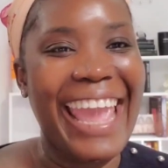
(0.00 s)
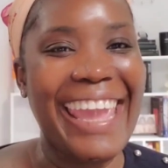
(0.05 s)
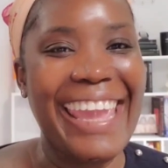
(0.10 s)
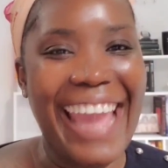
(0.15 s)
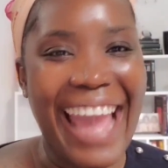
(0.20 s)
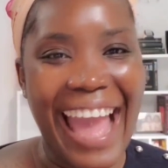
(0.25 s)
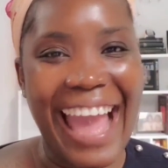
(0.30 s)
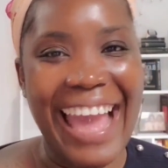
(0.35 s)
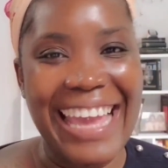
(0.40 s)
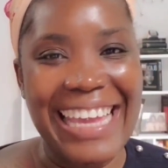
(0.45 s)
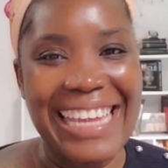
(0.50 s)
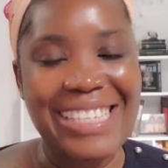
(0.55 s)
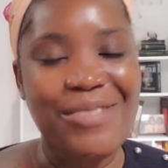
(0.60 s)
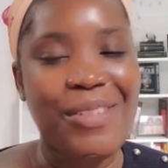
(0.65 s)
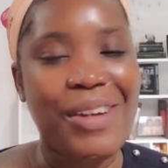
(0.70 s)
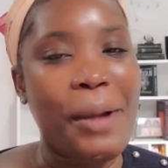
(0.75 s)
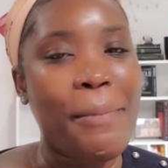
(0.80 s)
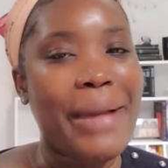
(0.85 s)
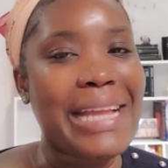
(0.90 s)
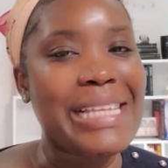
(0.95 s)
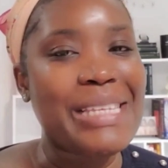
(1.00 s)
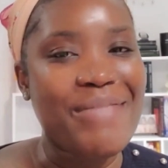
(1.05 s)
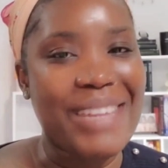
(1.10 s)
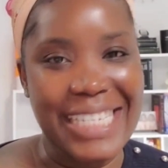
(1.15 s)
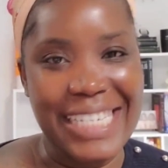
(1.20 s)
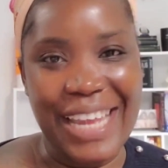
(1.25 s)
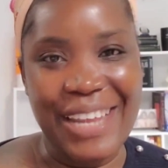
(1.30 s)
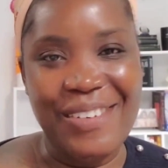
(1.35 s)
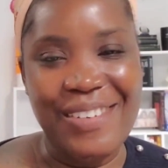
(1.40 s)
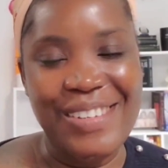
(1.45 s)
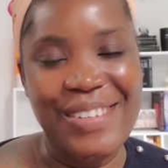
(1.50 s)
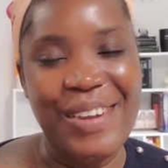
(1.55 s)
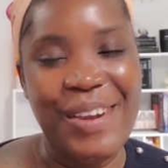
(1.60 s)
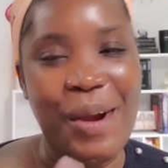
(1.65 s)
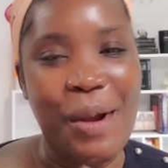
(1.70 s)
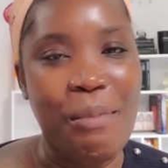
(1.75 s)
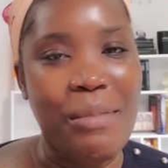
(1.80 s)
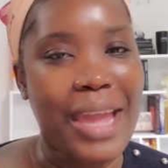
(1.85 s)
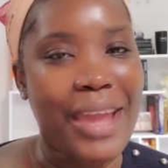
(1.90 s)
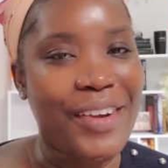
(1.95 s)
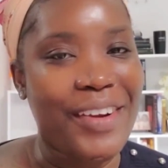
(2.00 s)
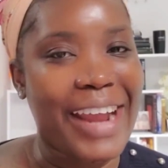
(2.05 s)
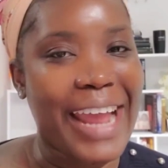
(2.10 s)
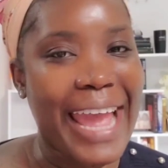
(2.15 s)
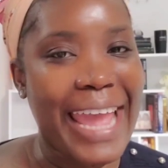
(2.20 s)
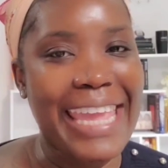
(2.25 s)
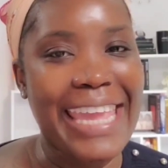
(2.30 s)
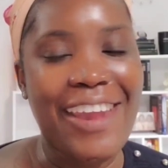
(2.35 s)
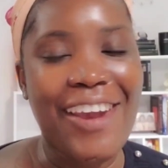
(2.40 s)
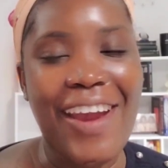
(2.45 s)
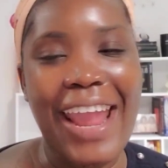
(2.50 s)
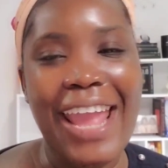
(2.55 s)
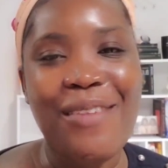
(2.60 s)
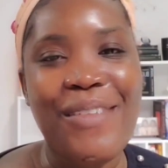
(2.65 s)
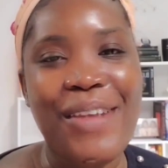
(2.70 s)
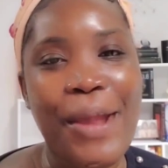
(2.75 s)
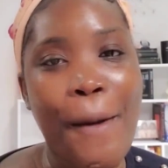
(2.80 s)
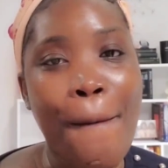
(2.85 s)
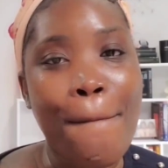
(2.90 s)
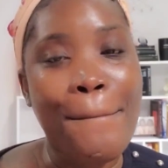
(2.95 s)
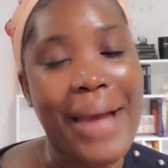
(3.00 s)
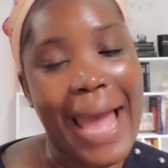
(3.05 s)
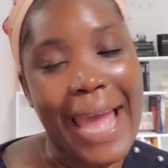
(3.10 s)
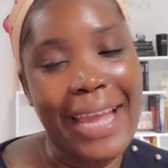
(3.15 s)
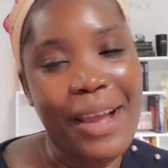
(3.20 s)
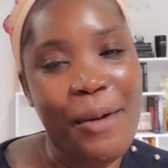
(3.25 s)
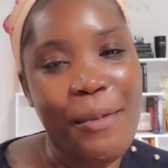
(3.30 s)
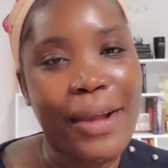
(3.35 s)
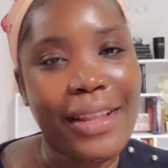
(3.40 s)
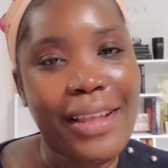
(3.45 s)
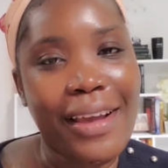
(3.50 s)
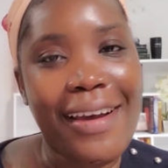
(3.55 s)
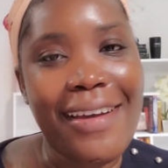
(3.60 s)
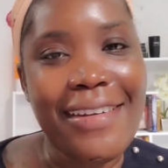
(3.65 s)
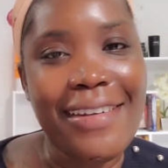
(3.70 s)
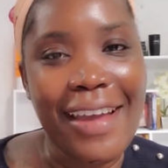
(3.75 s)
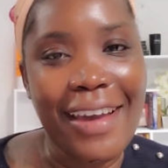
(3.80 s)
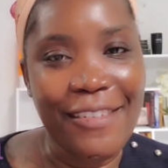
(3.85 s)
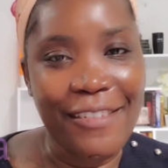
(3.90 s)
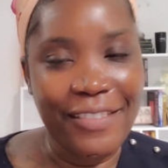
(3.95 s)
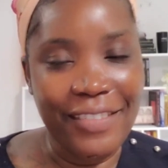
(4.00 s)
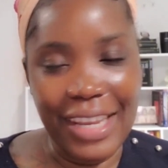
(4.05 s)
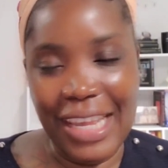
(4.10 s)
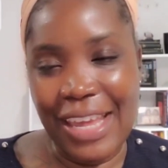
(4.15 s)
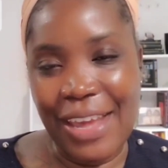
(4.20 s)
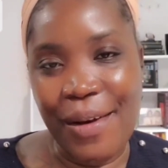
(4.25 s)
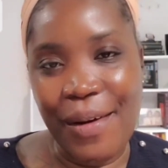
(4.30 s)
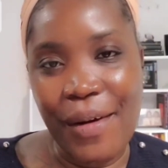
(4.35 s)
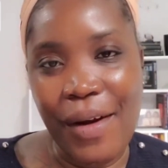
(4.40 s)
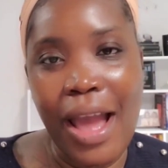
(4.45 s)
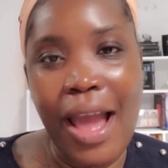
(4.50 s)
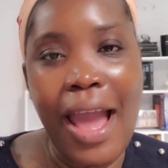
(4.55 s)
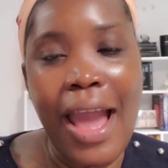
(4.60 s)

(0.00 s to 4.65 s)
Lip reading: Hey guys, welcome back to my channel. It's your girl Mia Yurka here, and we are back with another video.